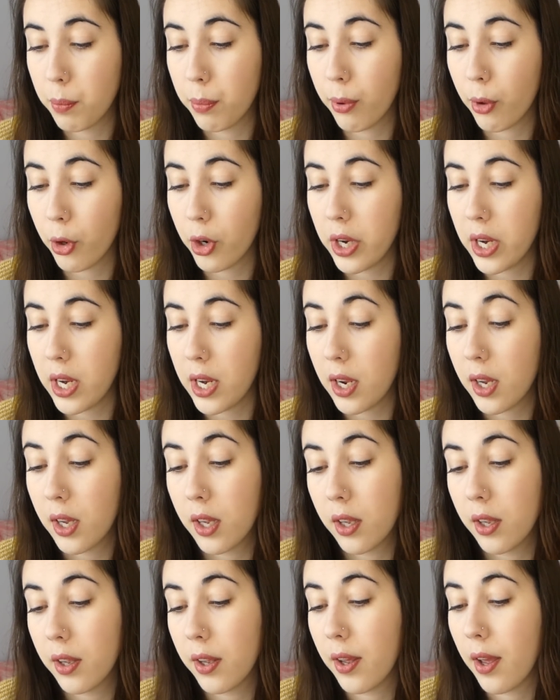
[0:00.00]

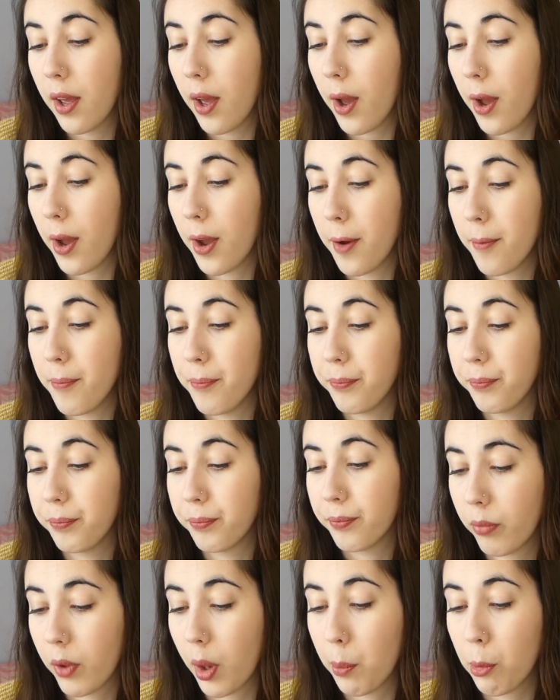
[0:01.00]

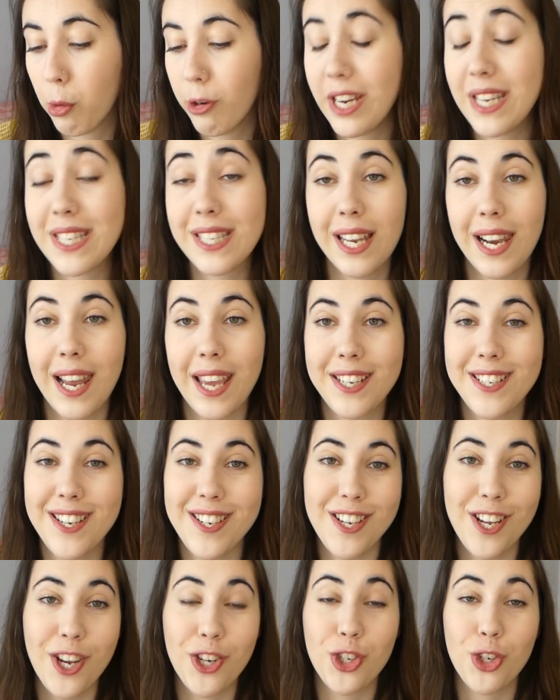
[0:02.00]

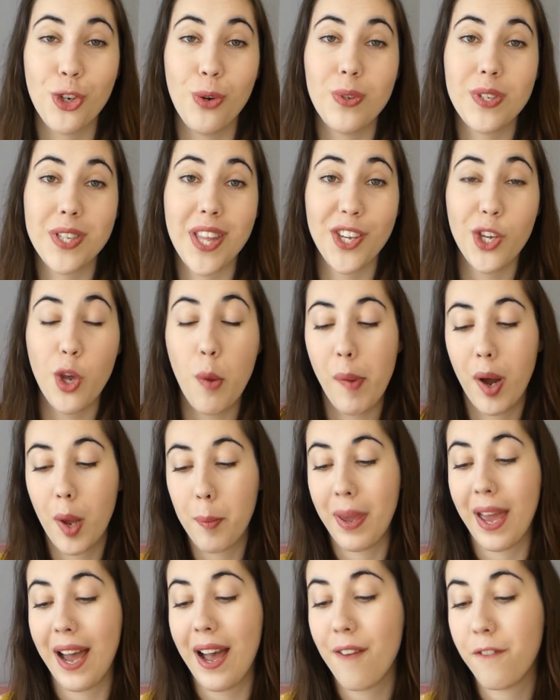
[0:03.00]
pre-selected issues that you might
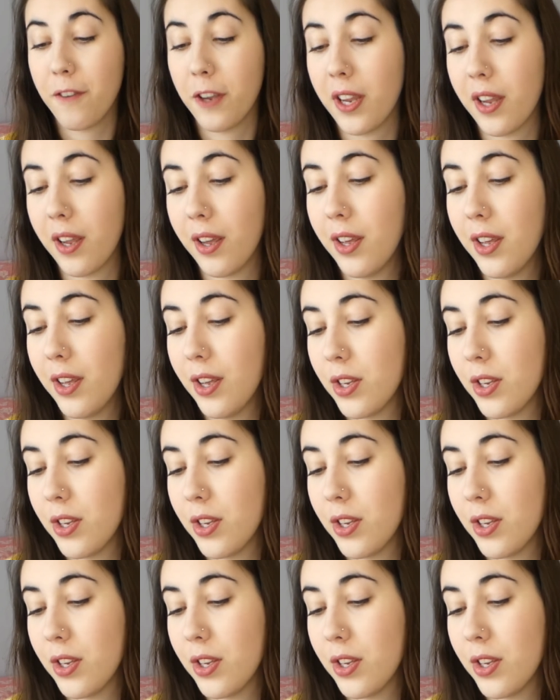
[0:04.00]
be having,